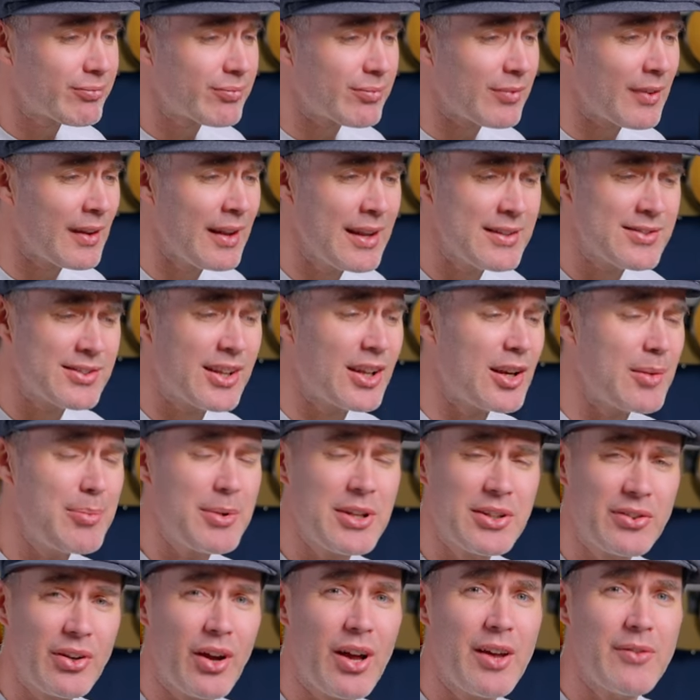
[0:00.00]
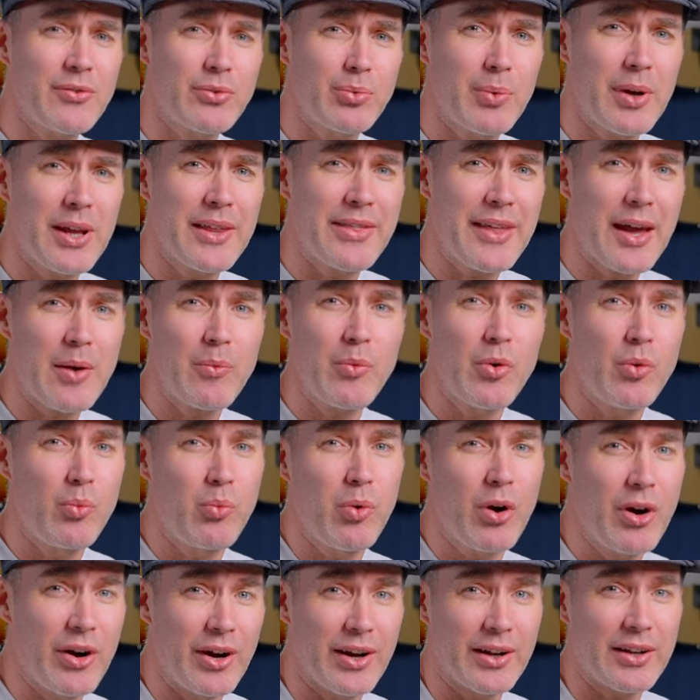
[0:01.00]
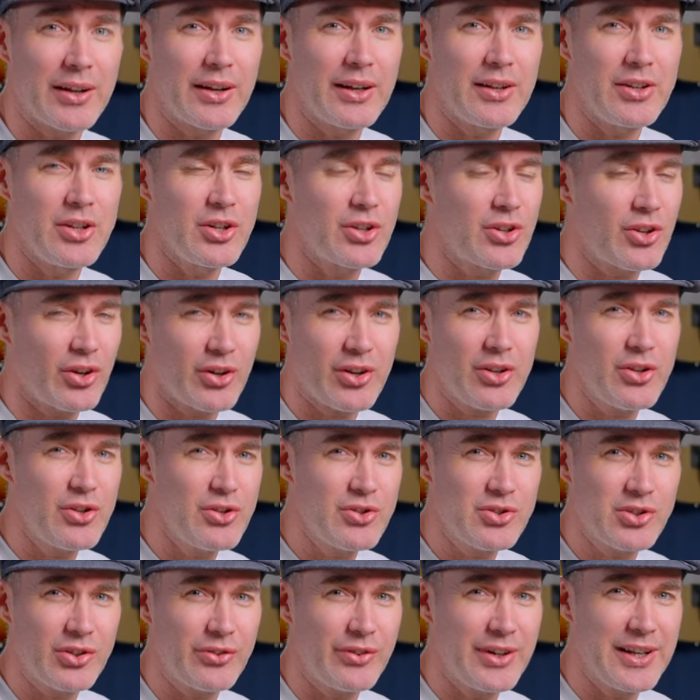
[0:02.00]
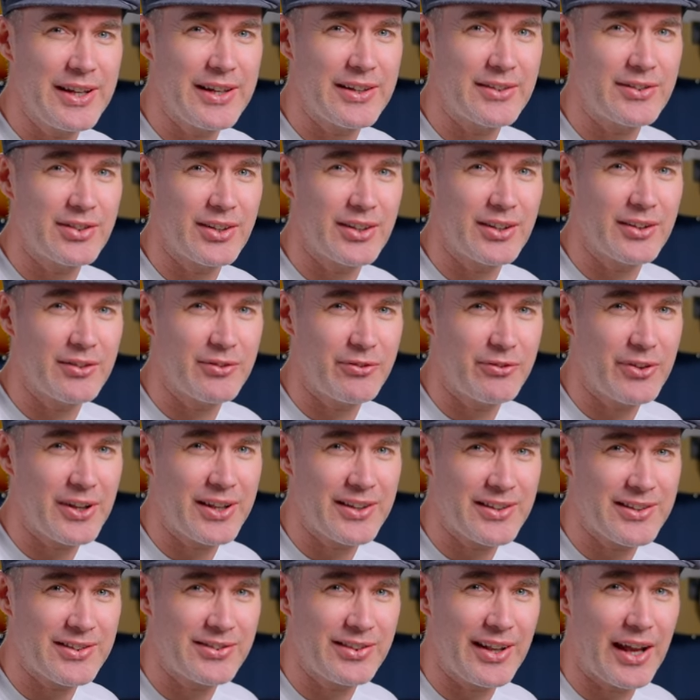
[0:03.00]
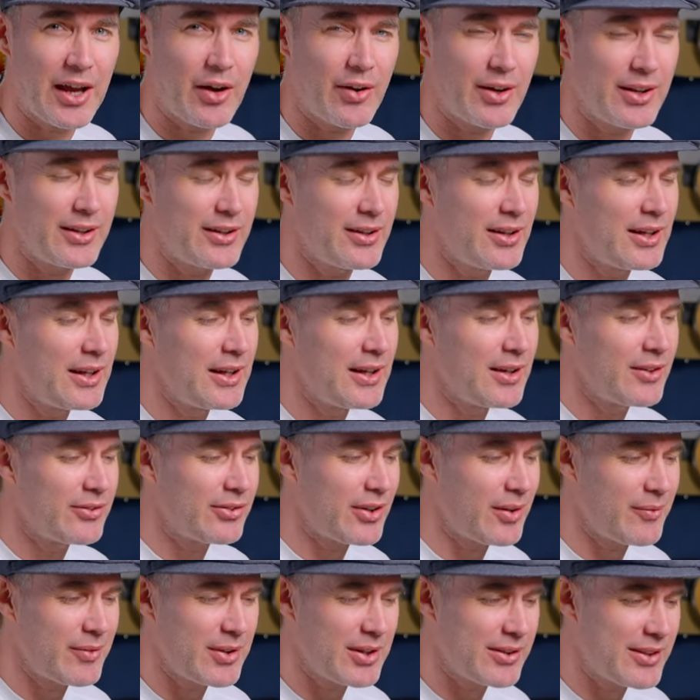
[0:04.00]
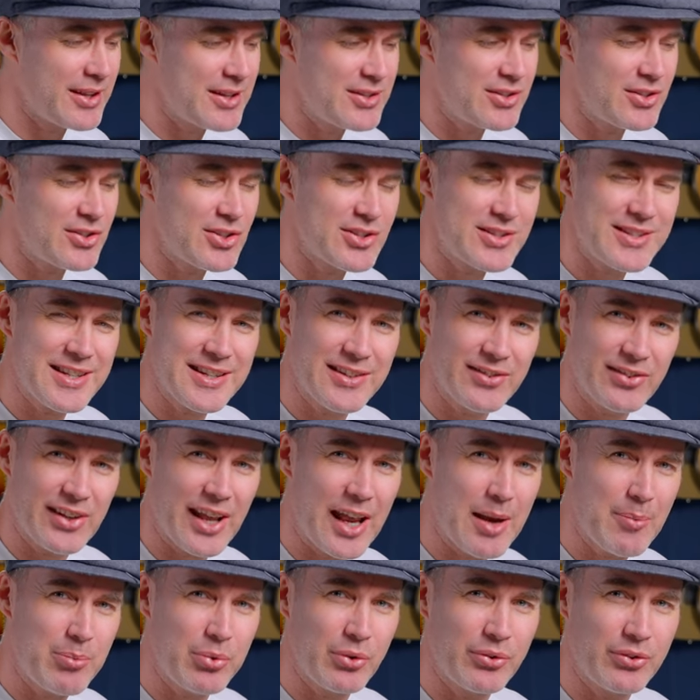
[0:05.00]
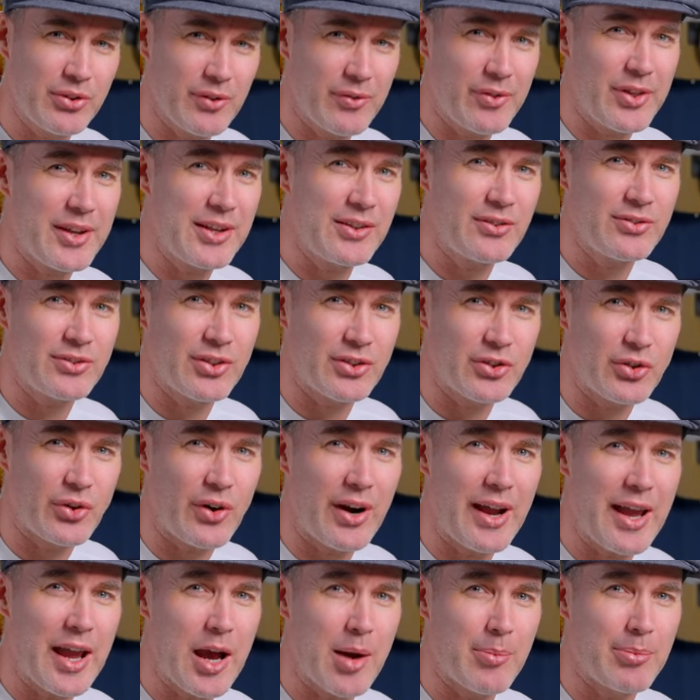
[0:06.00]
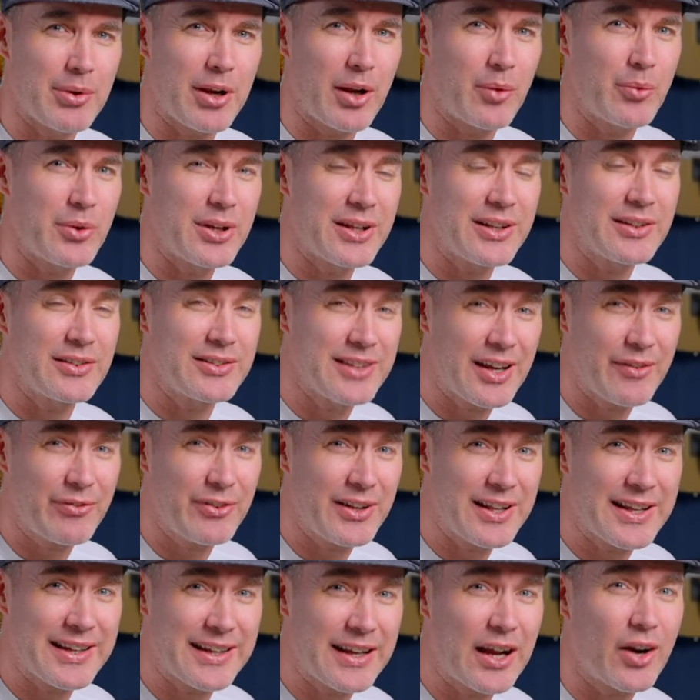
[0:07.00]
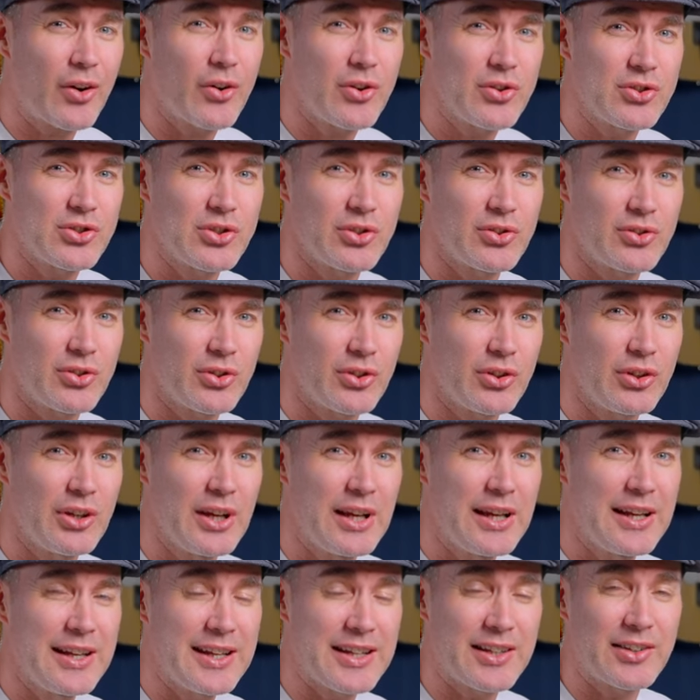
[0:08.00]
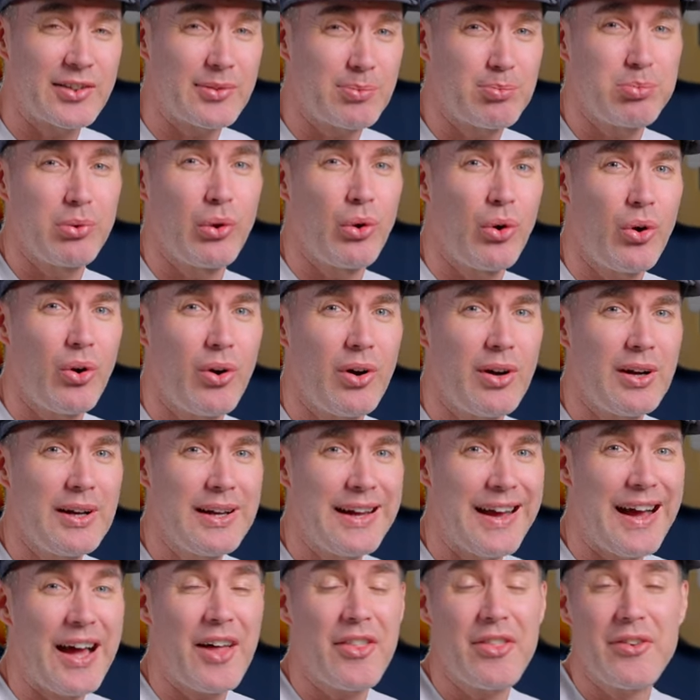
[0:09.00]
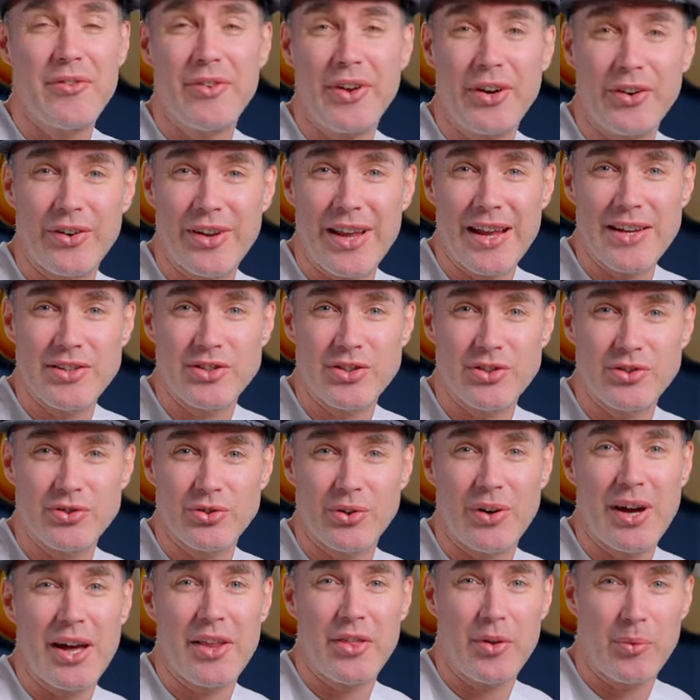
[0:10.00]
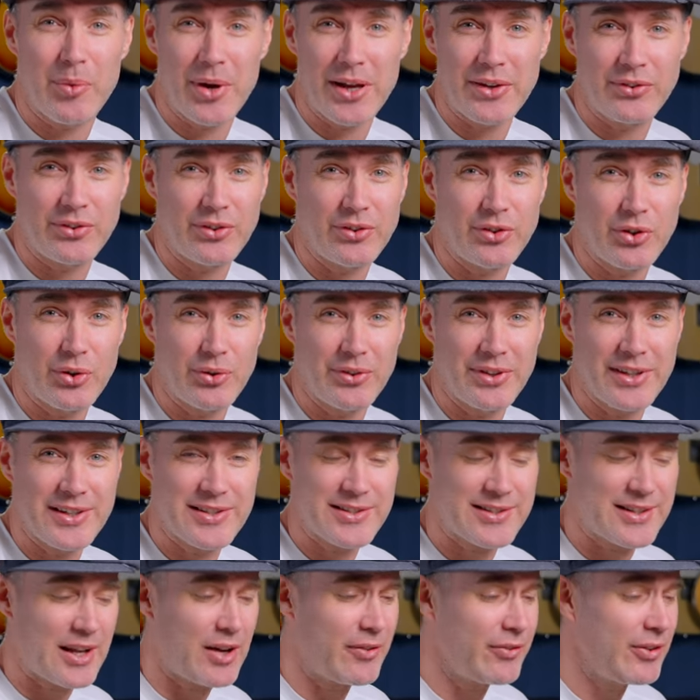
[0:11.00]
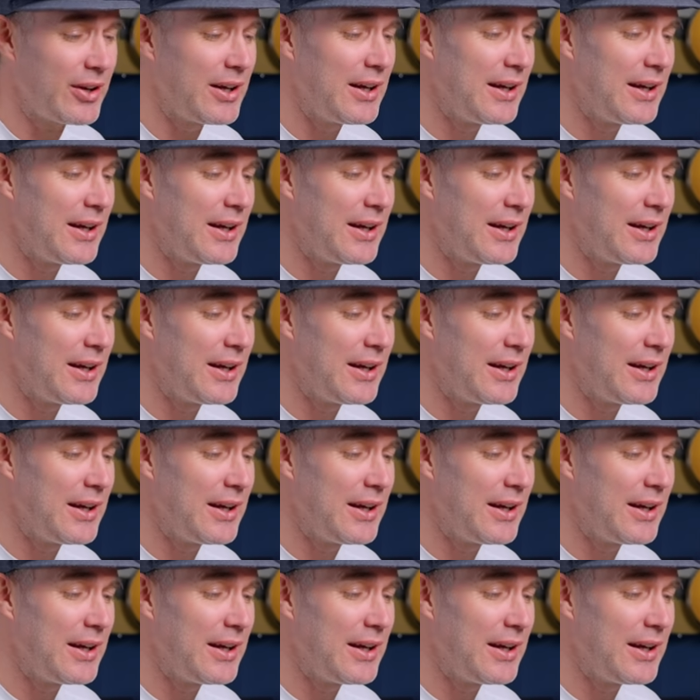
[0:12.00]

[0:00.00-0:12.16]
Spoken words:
there's going to be times where that will work, and you've got to use your ear to figure this out. And some of these are just examples of things to try out, but I would definitely encourage you to explore other variations or other ways of doing this stuff.